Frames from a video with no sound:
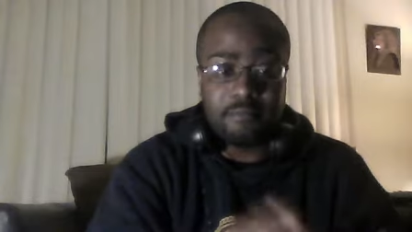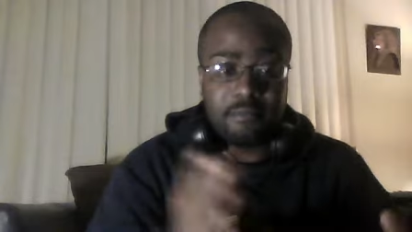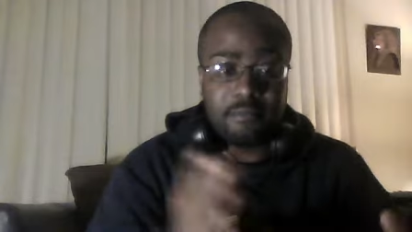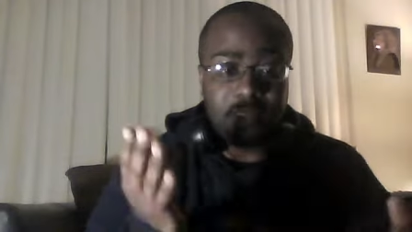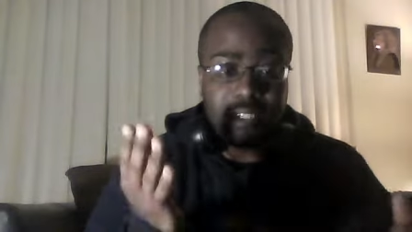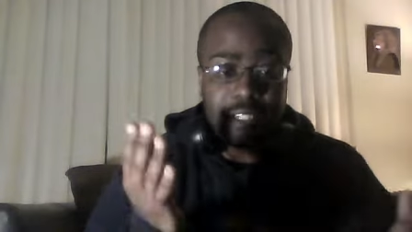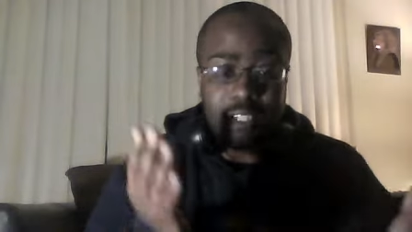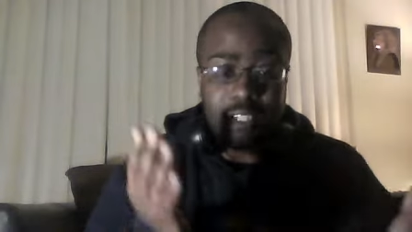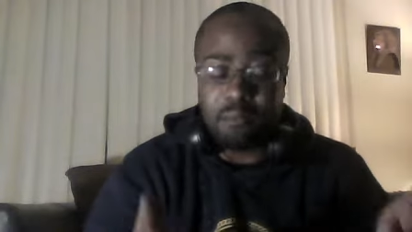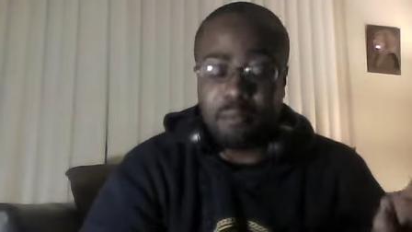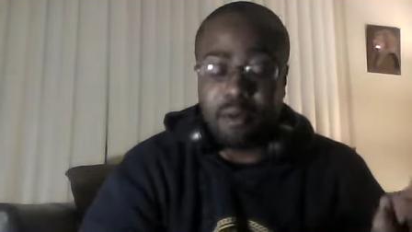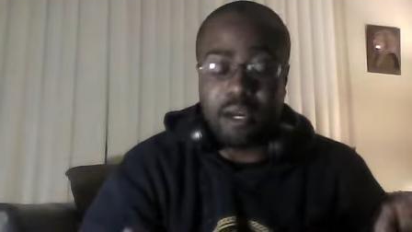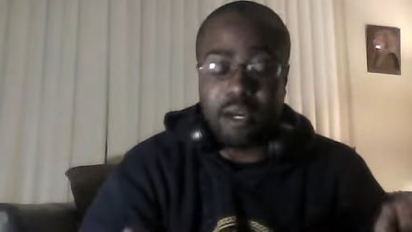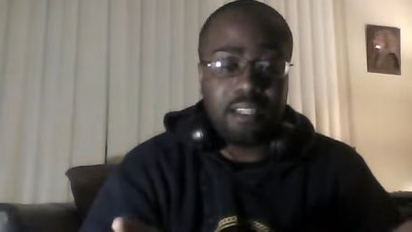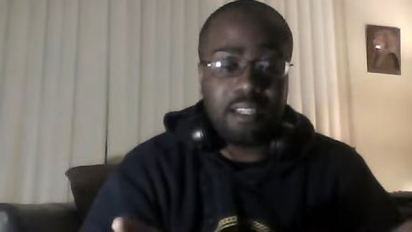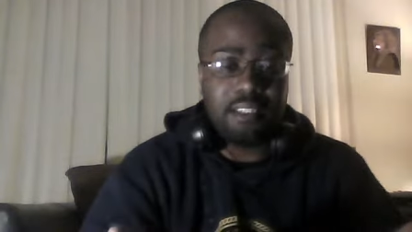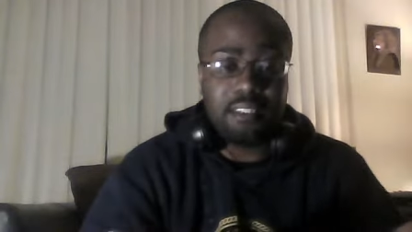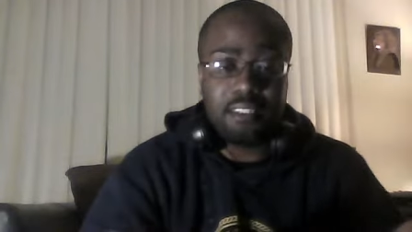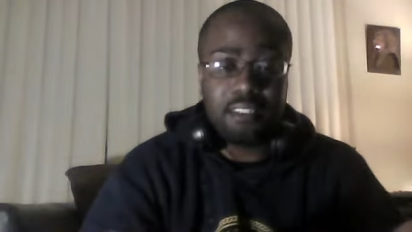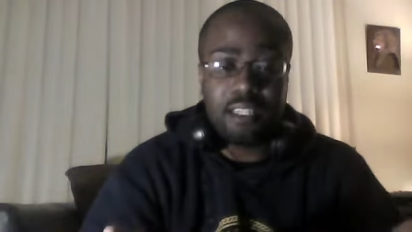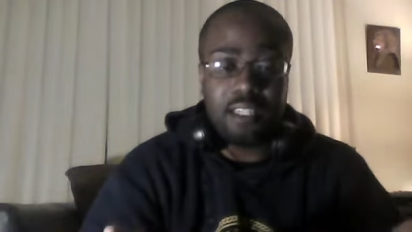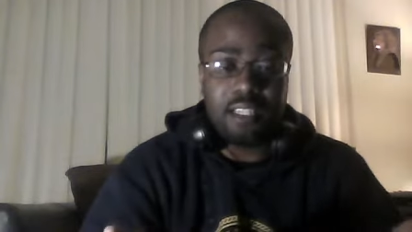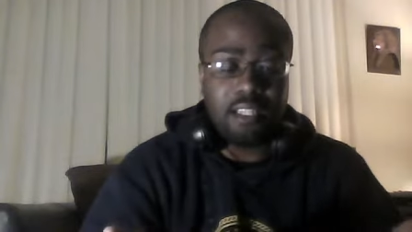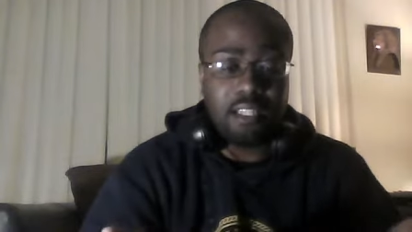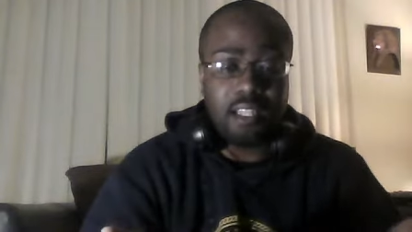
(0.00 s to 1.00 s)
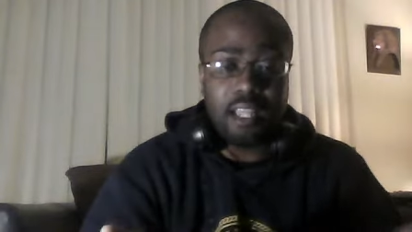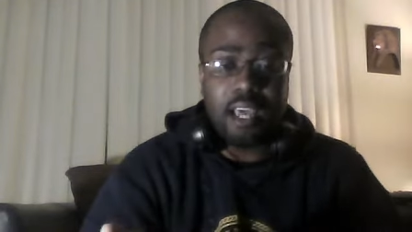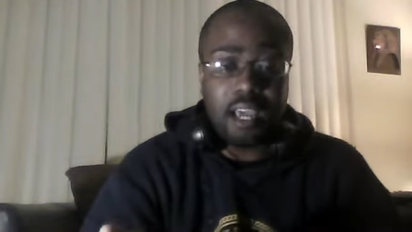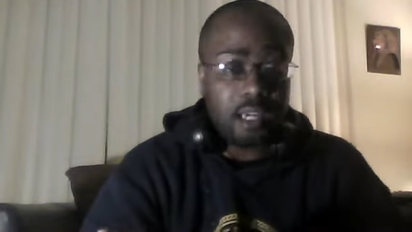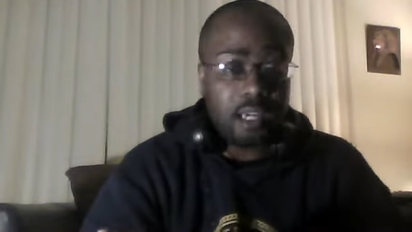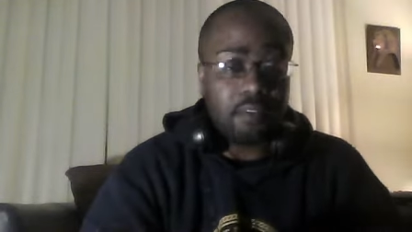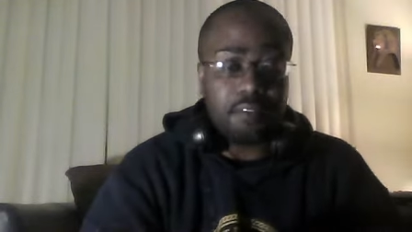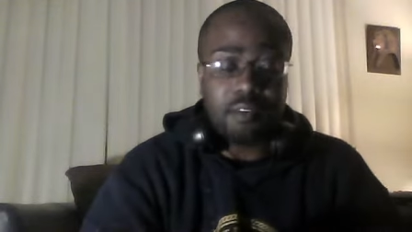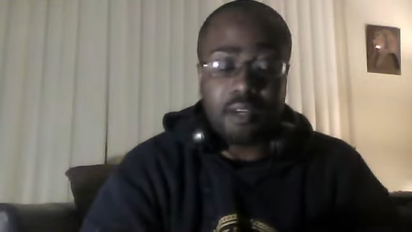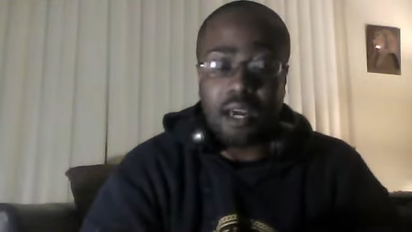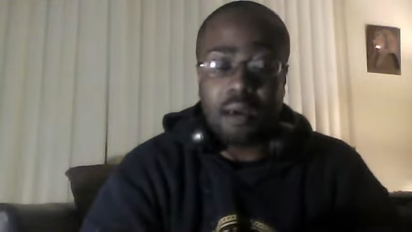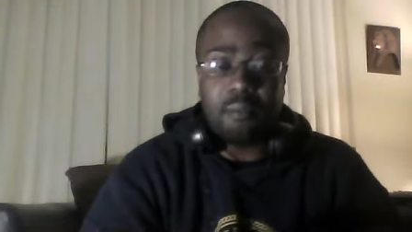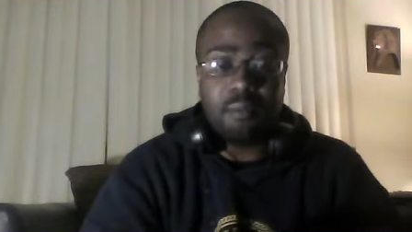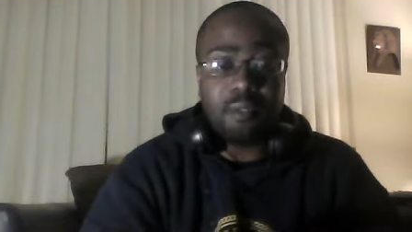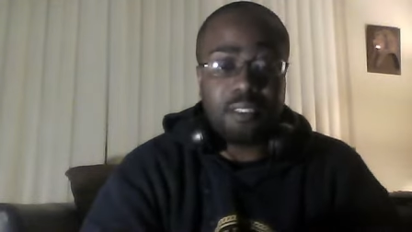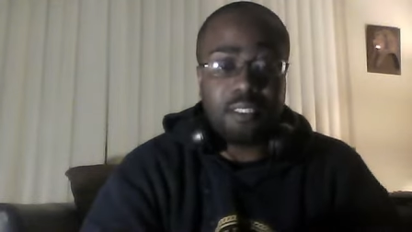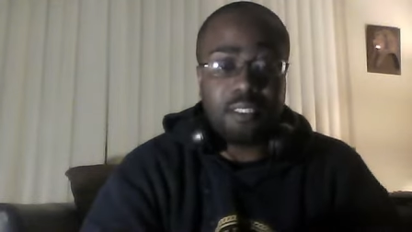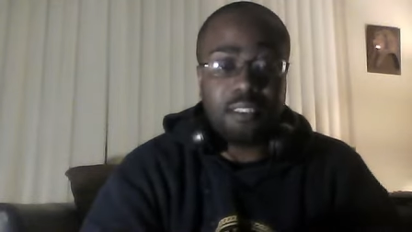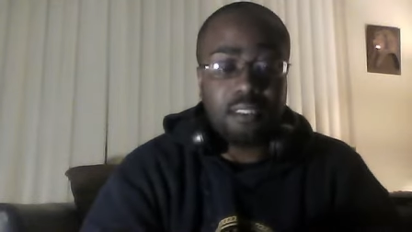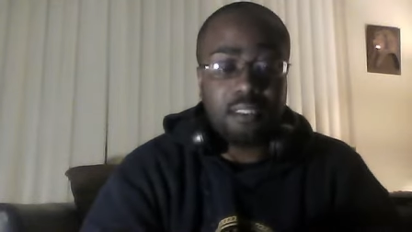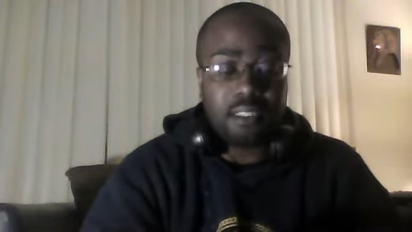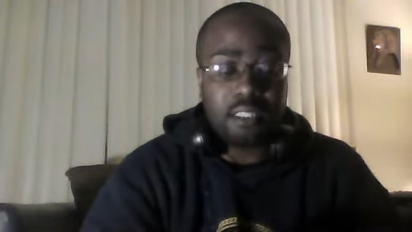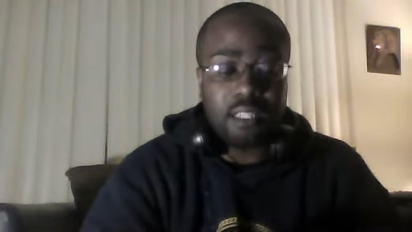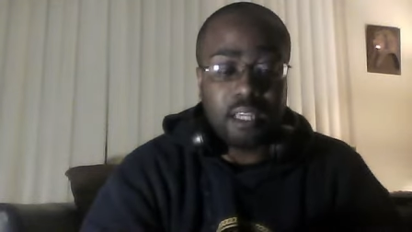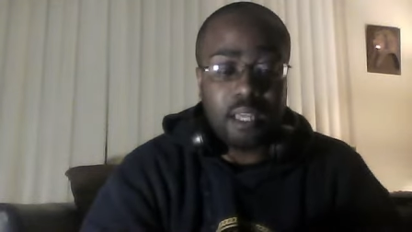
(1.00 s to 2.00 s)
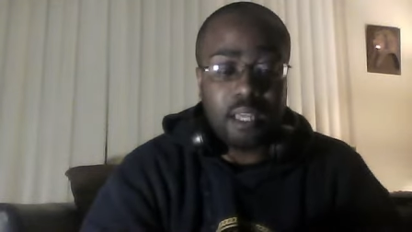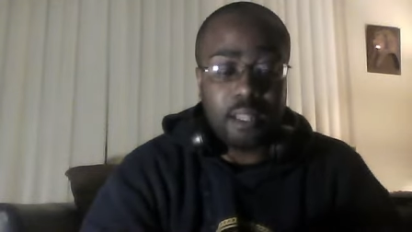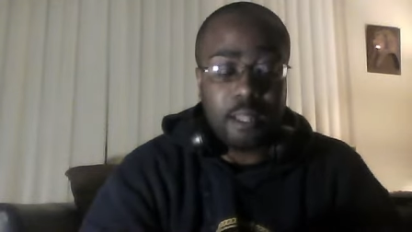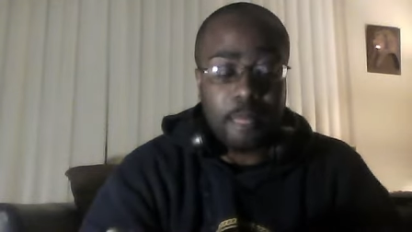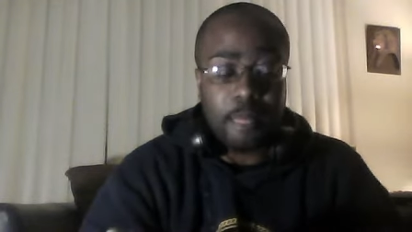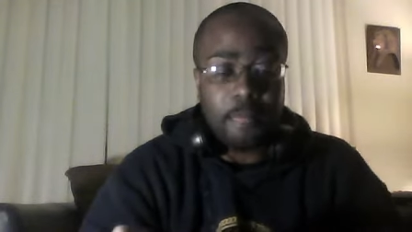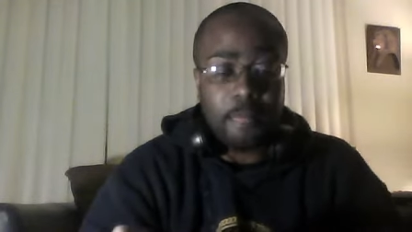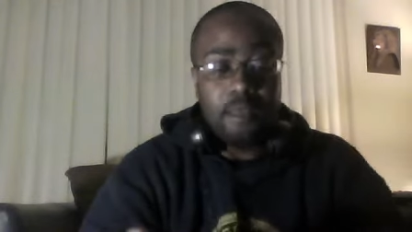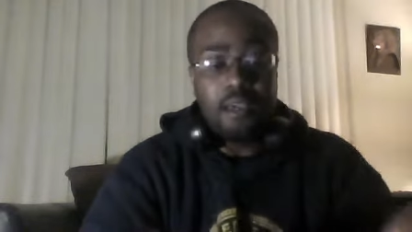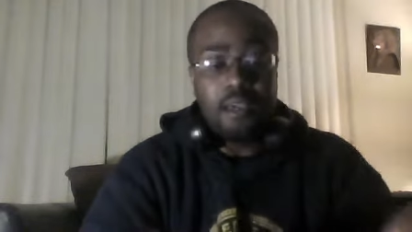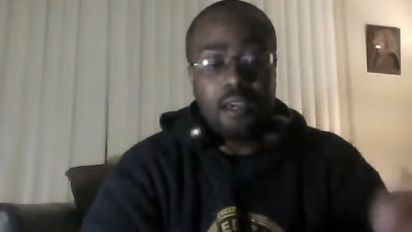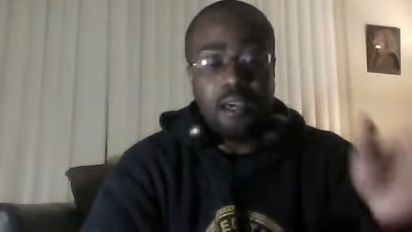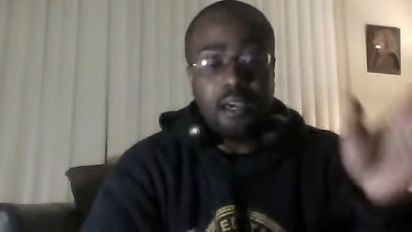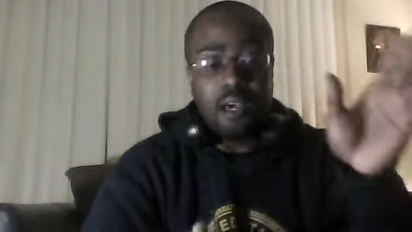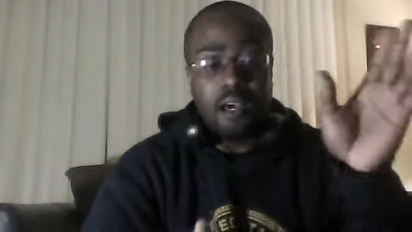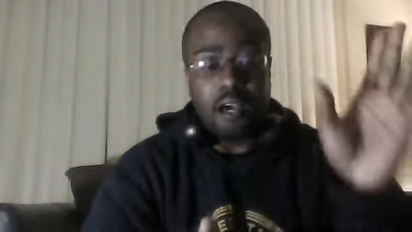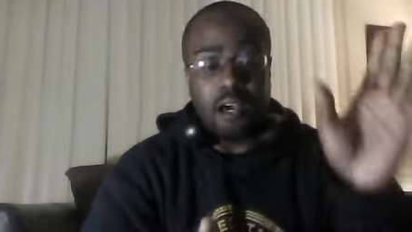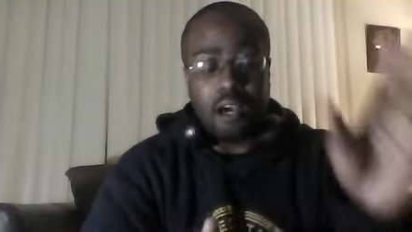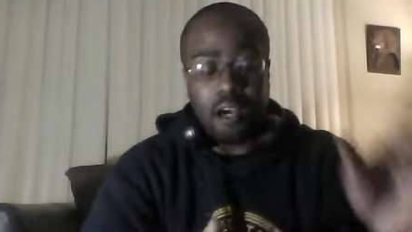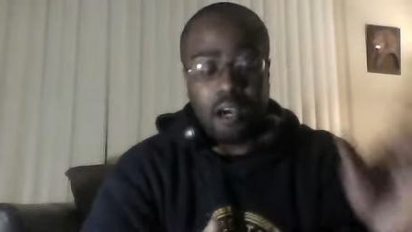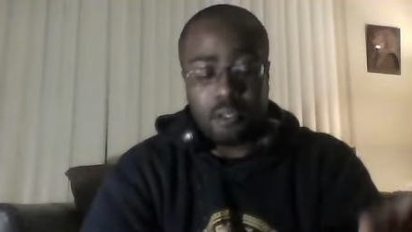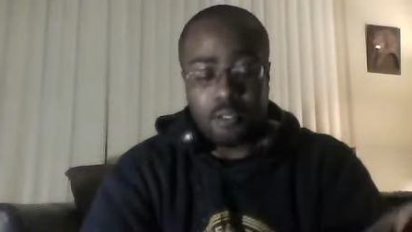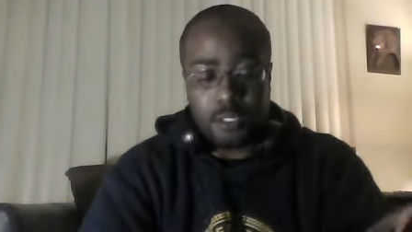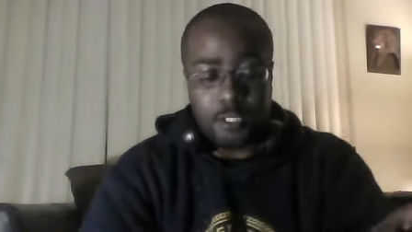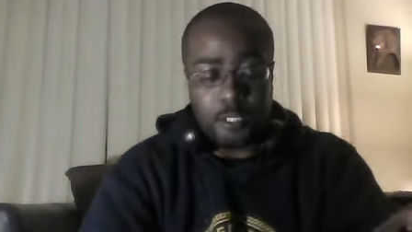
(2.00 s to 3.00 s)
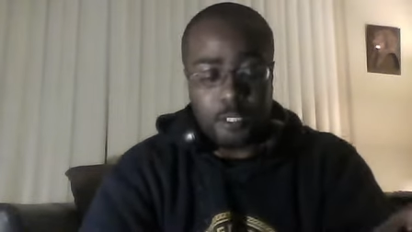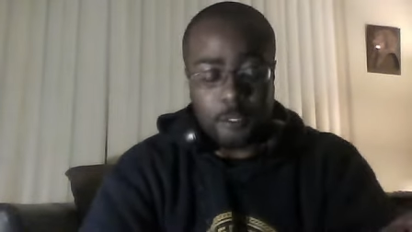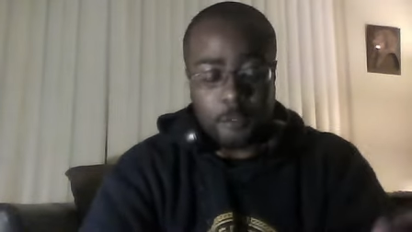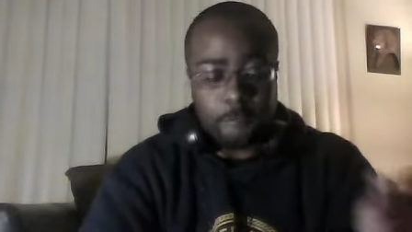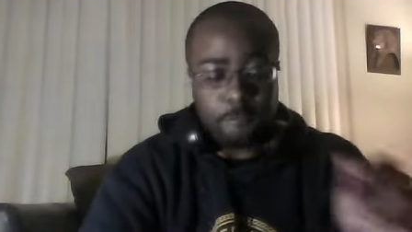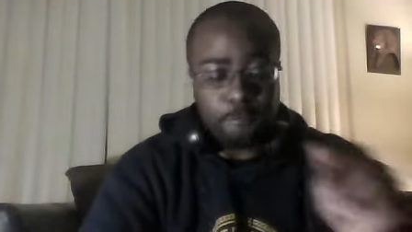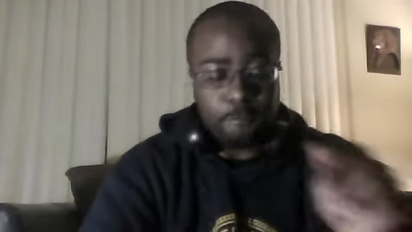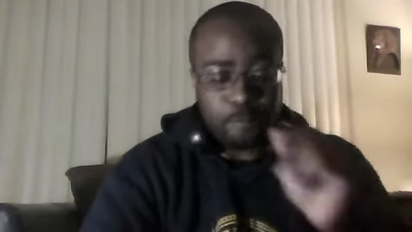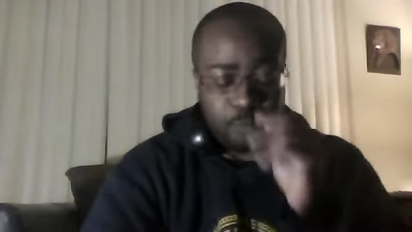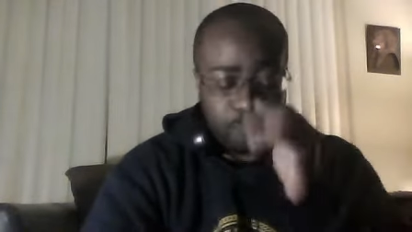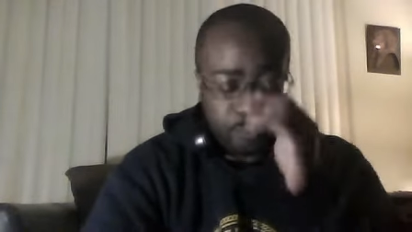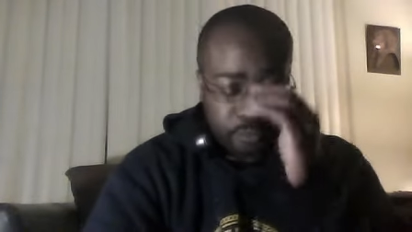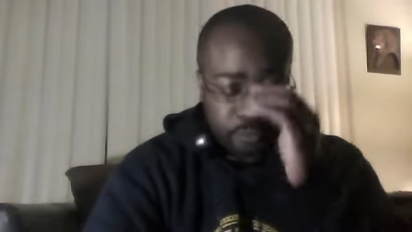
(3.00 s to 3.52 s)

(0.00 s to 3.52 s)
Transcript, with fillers: Anybody seeing a lack of common sense in that? Also,